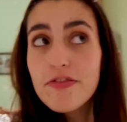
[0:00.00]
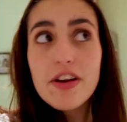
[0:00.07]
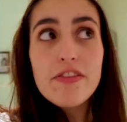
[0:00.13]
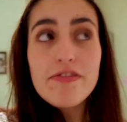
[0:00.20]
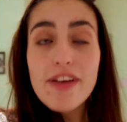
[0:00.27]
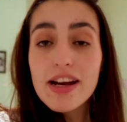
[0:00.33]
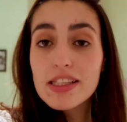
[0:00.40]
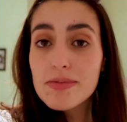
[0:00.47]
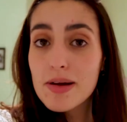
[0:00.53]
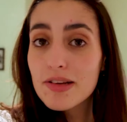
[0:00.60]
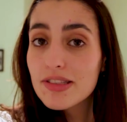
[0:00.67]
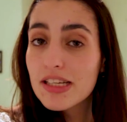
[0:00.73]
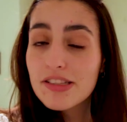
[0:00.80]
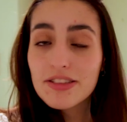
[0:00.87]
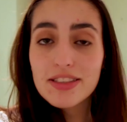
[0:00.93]
Fun fact about
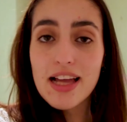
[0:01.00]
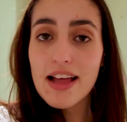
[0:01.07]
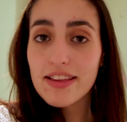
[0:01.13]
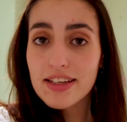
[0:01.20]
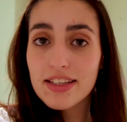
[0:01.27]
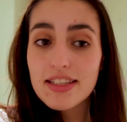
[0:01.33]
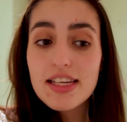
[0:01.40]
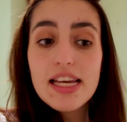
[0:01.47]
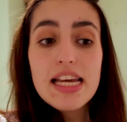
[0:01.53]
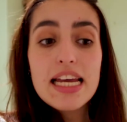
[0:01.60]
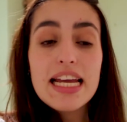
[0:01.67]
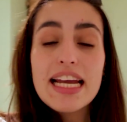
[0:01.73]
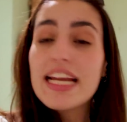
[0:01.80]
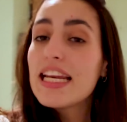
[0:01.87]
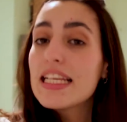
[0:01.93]
Caesar salad,
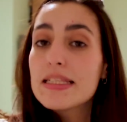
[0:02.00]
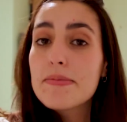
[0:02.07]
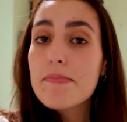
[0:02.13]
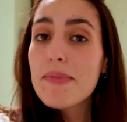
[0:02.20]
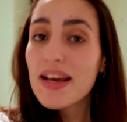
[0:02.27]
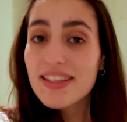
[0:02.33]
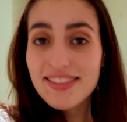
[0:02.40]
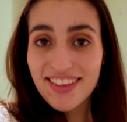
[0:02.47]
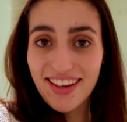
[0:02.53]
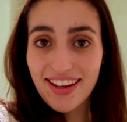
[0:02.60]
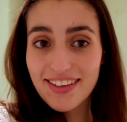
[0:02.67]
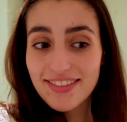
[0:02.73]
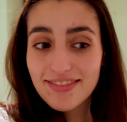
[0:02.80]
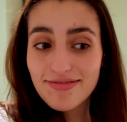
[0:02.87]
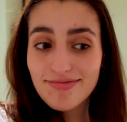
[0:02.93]
it is
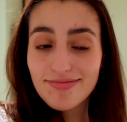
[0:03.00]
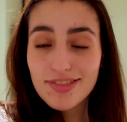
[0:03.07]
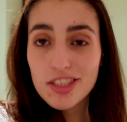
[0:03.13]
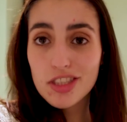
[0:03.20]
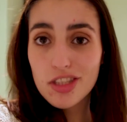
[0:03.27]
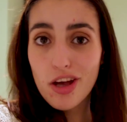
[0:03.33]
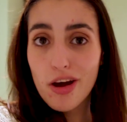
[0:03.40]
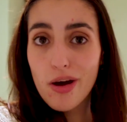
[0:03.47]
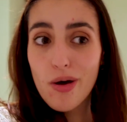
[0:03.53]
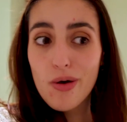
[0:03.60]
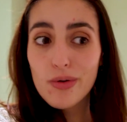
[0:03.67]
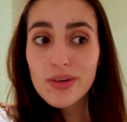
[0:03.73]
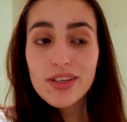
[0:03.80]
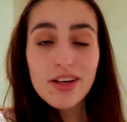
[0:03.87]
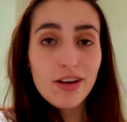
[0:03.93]
Mexican,
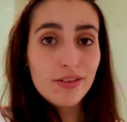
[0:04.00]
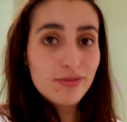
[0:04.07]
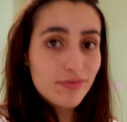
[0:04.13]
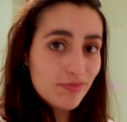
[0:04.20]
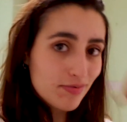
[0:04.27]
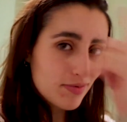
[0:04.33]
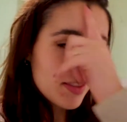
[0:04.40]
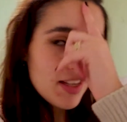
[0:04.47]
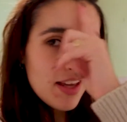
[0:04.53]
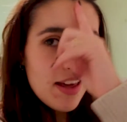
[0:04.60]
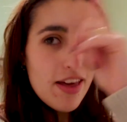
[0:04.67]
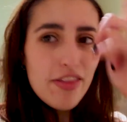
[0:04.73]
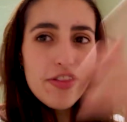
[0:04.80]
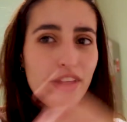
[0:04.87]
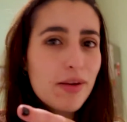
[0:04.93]
so you know,
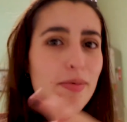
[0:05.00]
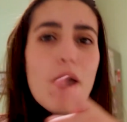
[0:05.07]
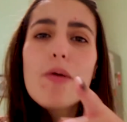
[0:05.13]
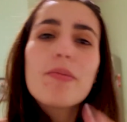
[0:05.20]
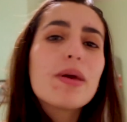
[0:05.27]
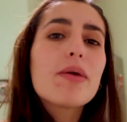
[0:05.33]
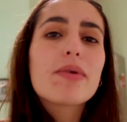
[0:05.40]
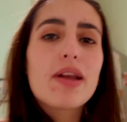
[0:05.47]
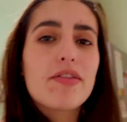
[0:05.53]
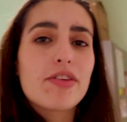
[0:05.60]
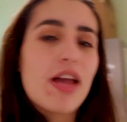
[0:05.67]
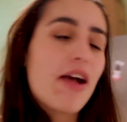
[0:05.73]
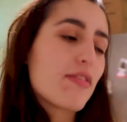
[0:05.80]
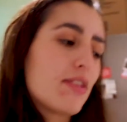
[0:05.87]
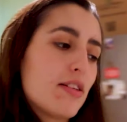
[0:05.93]
think about me whenever
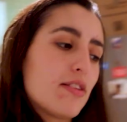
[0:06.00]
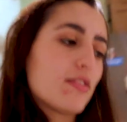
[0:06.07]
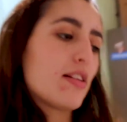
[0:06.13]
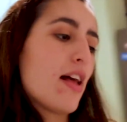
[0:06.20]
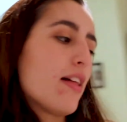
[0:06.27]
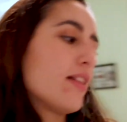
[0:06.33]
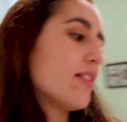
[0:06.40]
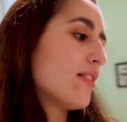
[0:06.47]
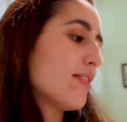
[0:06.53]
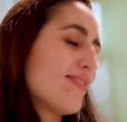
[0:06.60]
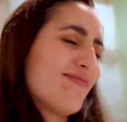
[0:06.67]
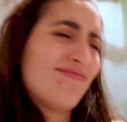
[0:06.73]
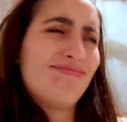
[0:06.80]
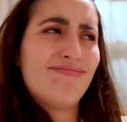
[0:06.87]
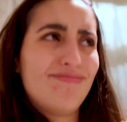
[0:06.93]
you have Caesar salad.
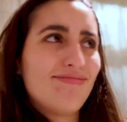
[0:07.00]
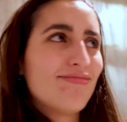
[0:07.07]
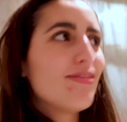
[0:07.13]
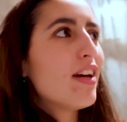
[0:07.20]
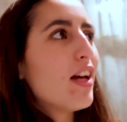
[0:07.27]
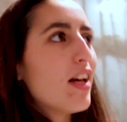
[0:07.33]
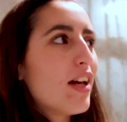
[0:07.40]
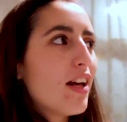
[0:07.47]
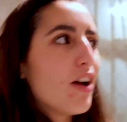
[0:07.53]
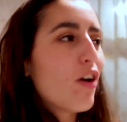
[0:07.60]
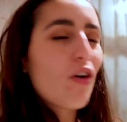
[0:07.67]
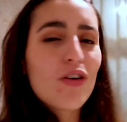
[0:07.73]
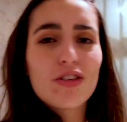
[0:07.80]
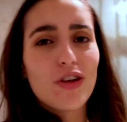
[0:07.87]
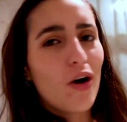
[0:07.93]

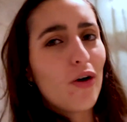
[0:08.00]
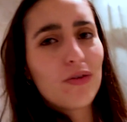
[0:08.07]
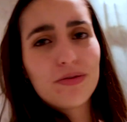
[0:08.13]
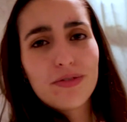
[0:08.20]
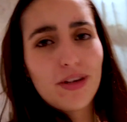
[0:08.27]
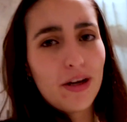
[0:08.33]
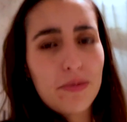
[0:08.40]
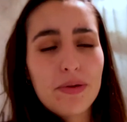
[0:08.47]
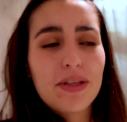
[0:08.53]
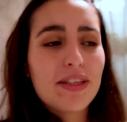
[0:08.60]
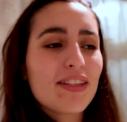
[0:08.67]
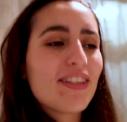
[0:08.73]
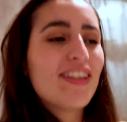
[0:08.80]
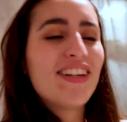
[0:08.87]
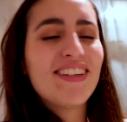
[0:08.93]
Or don't. I
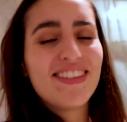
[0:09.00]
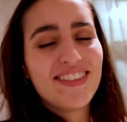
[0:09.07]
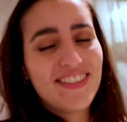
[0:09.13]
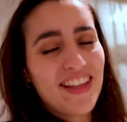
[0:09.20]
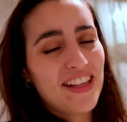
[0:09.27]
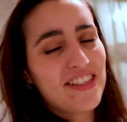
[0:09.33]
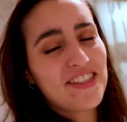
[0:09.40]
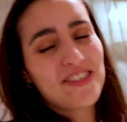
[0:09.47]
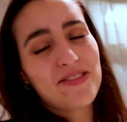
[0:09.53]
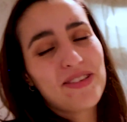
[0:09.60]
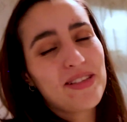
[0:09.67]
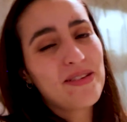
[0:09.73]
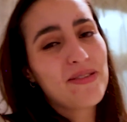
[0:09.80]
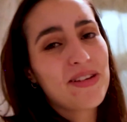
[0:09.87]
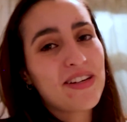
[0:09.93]
really, that's just
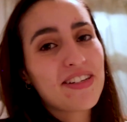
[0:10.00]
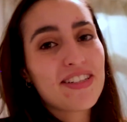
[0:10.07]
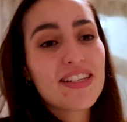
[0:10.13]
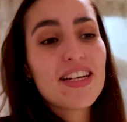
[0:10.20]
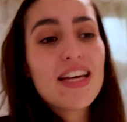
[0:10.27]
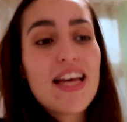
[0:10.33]
really weird.